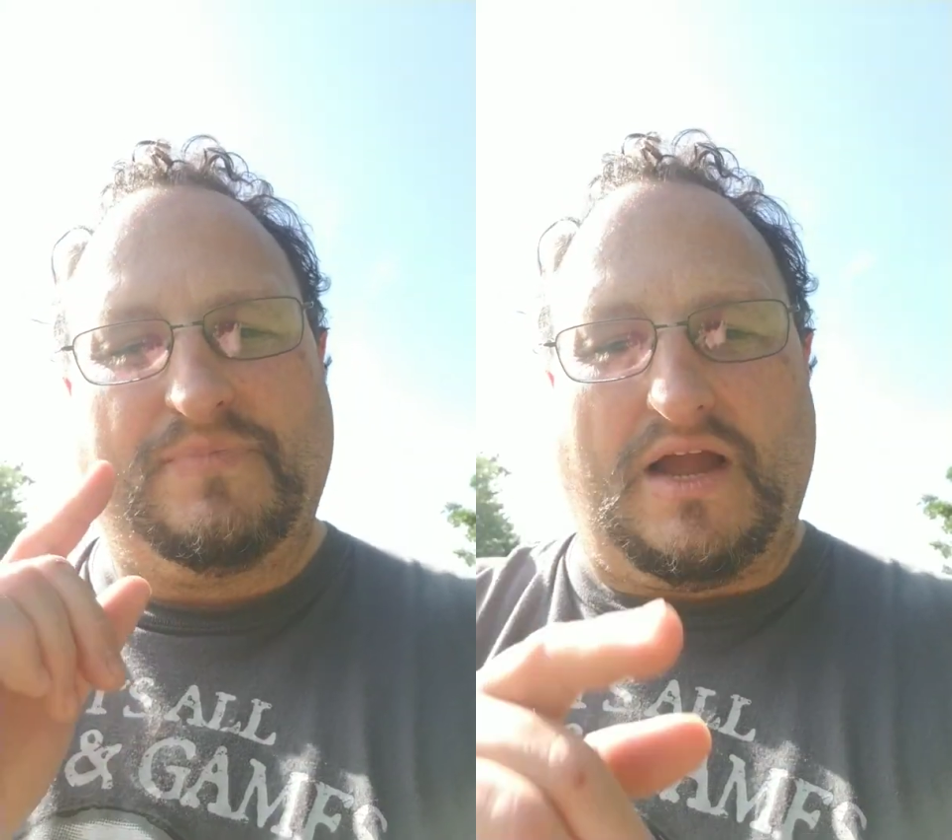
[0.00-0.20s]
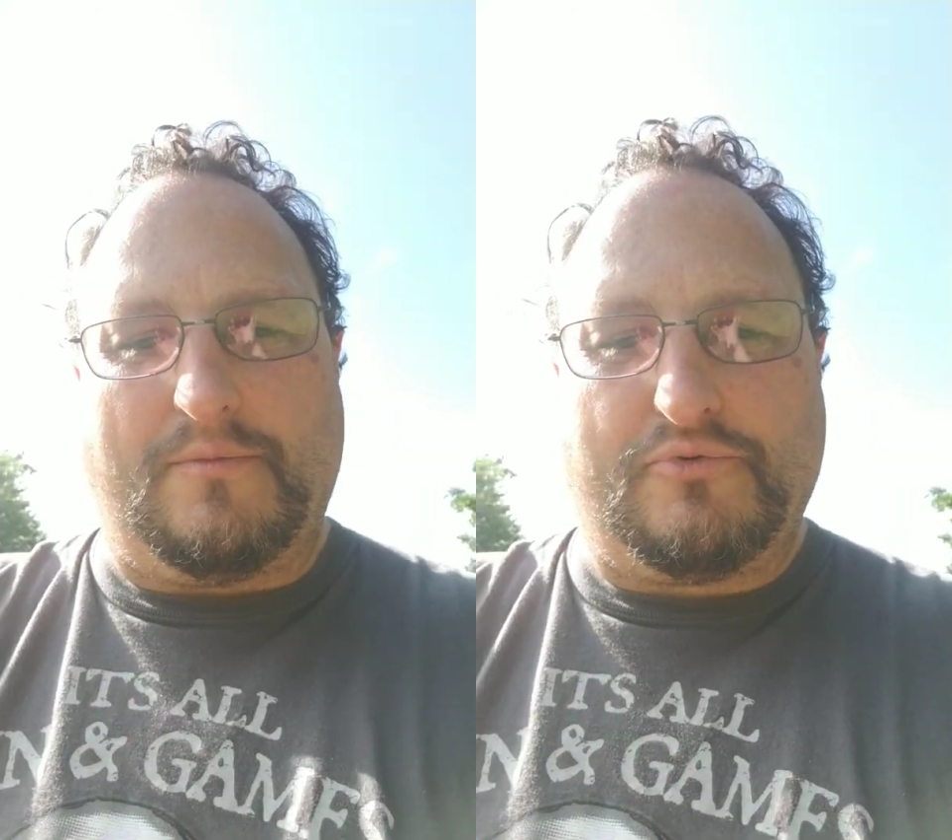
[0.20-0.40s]

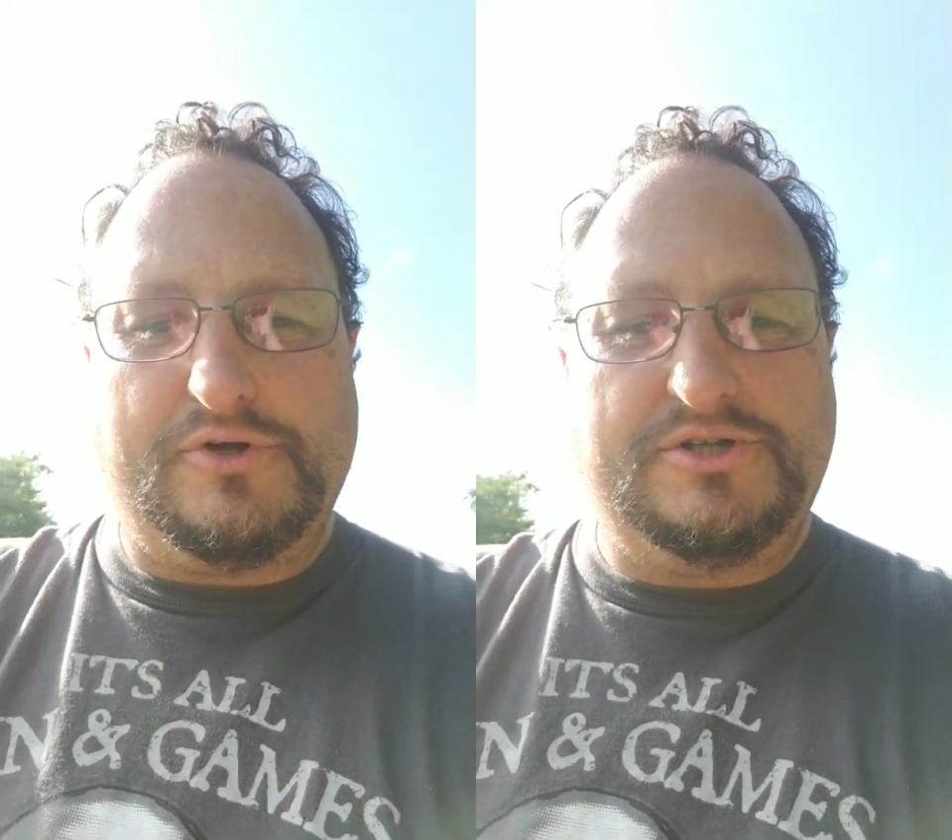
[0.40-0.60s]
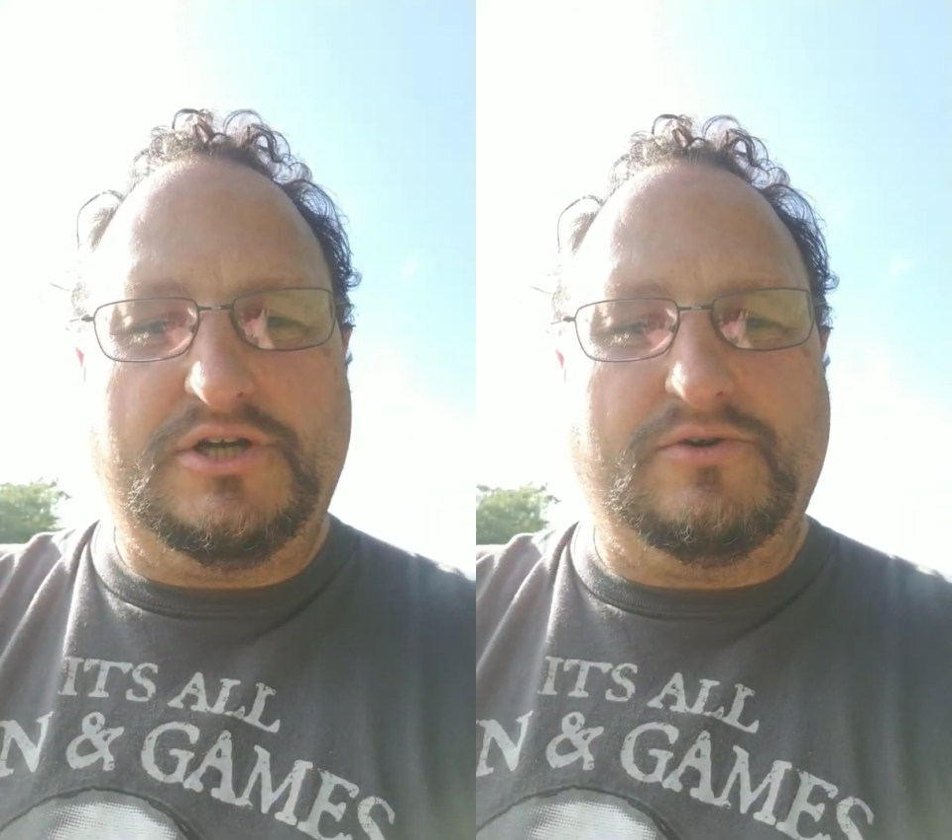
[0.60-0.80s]
I
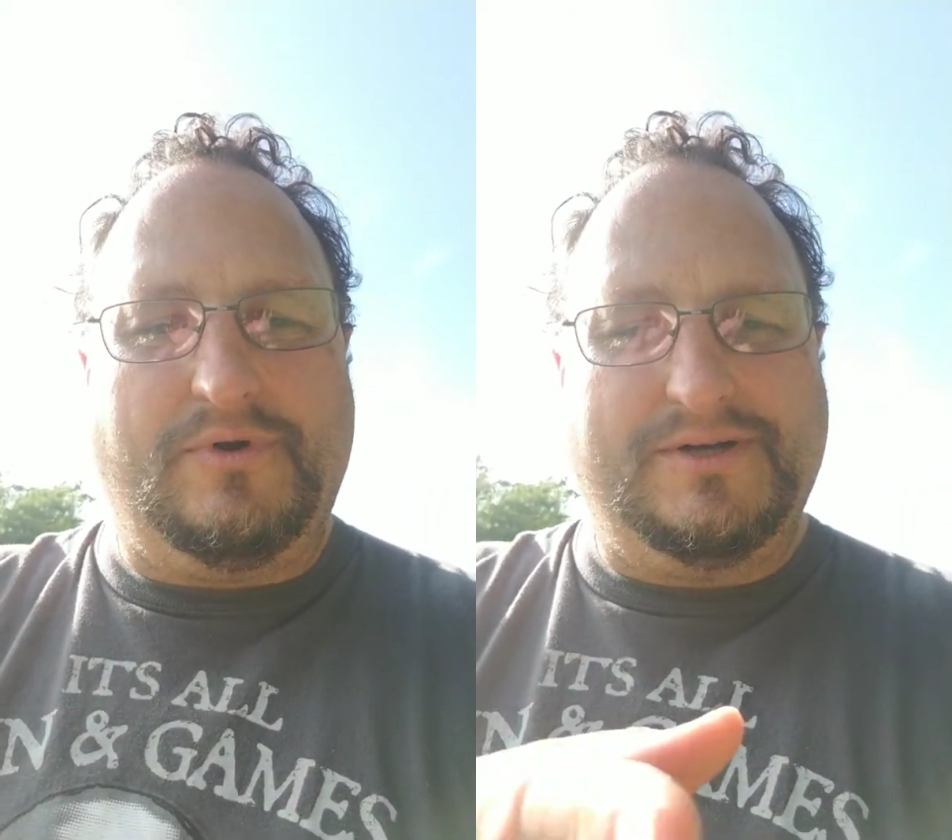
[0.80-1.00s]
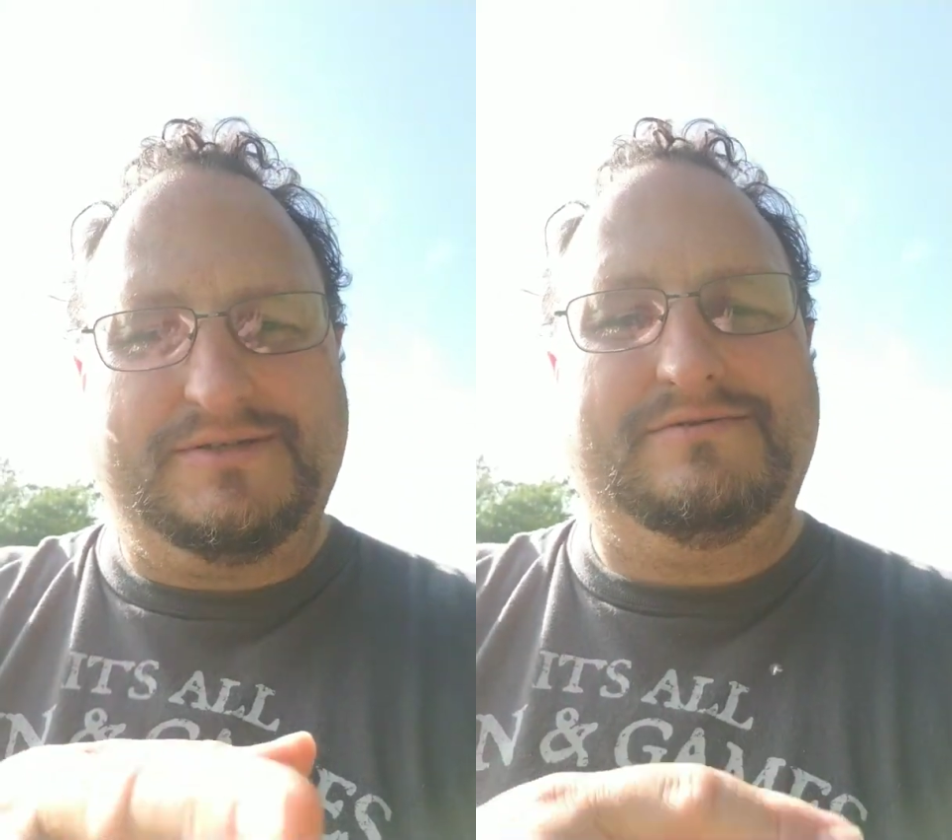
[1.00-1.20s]
appreciate you
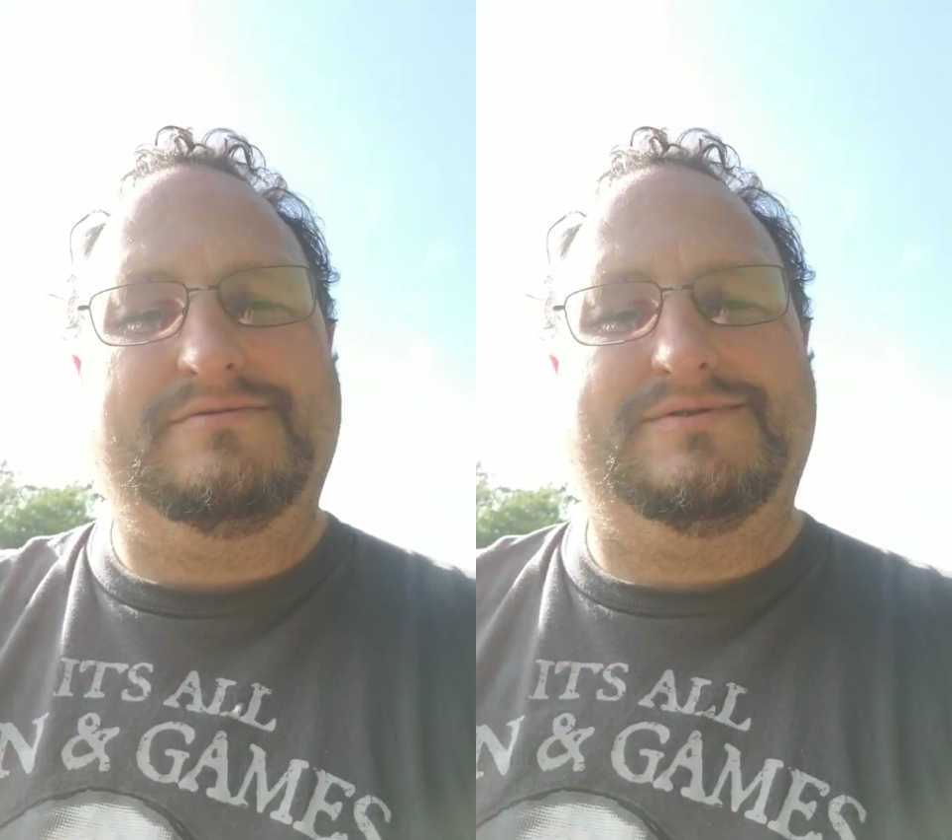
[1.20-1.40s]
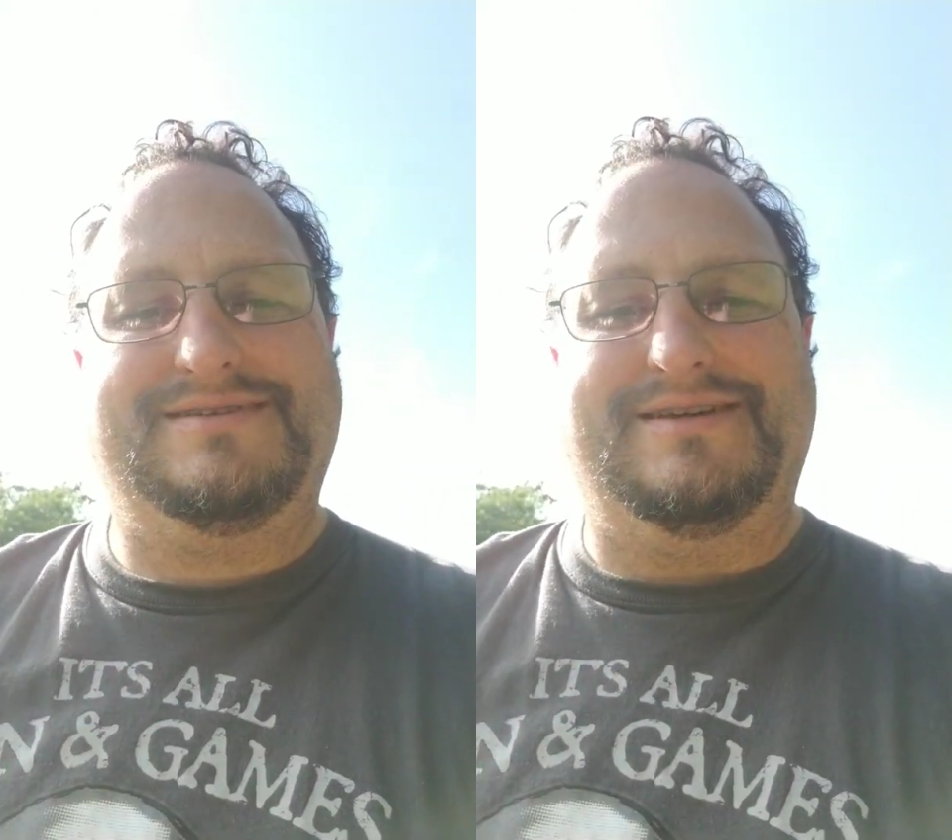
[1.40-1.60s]
watching.
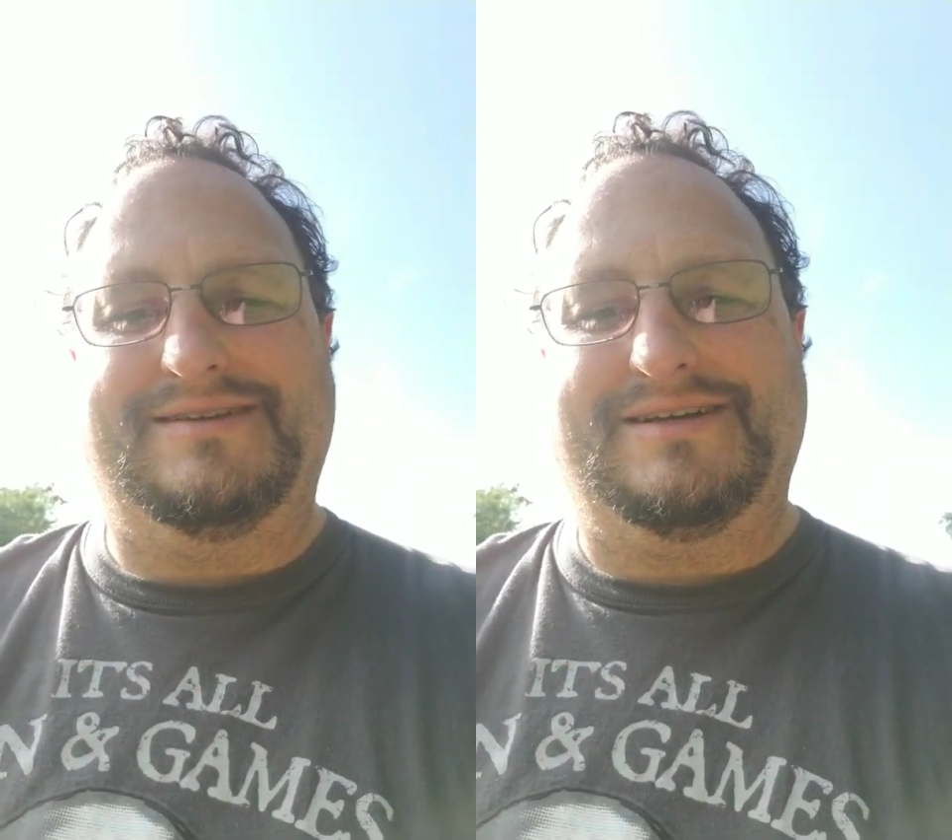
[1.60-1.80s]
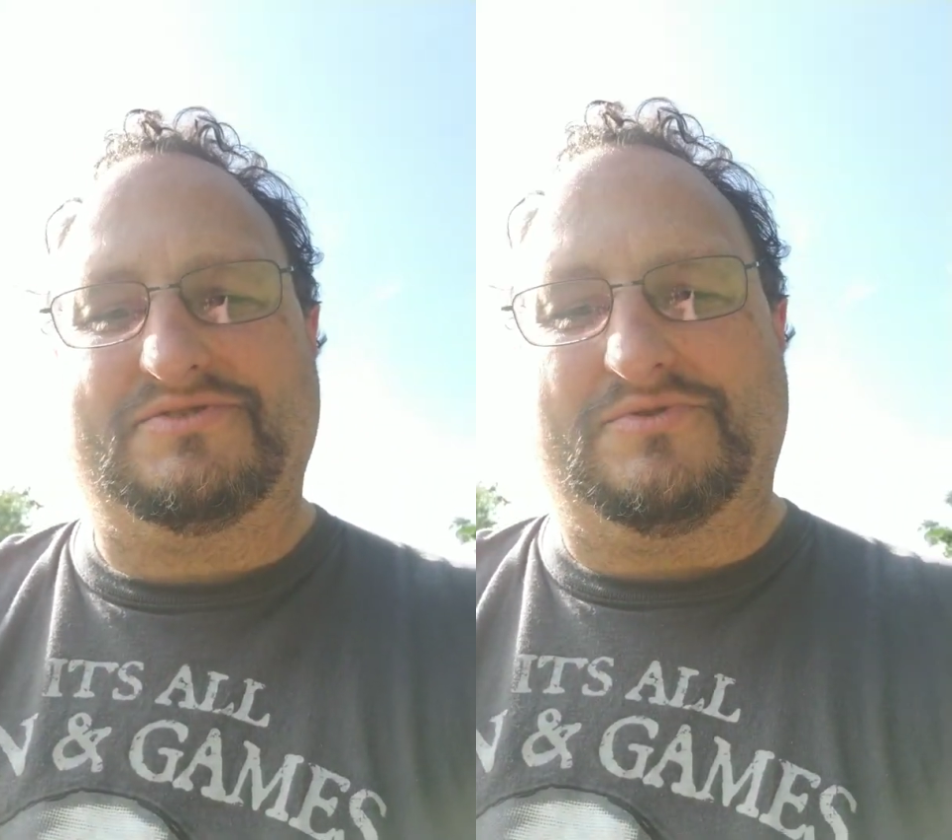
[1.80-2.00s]
See you in the
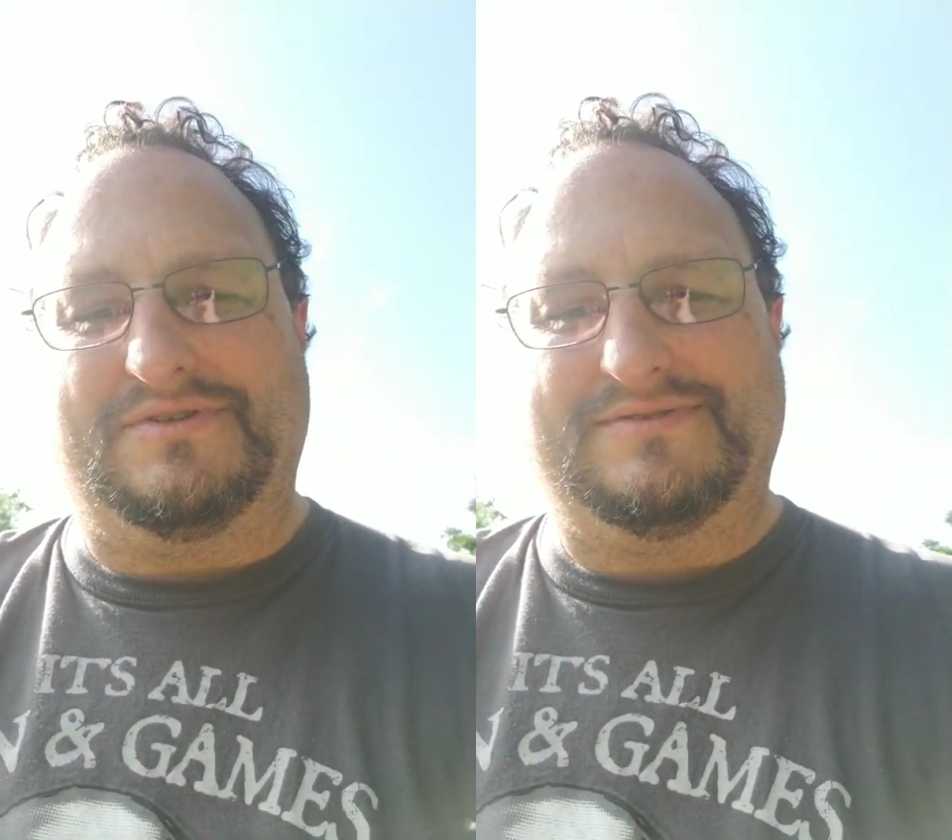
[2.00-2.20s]
next one.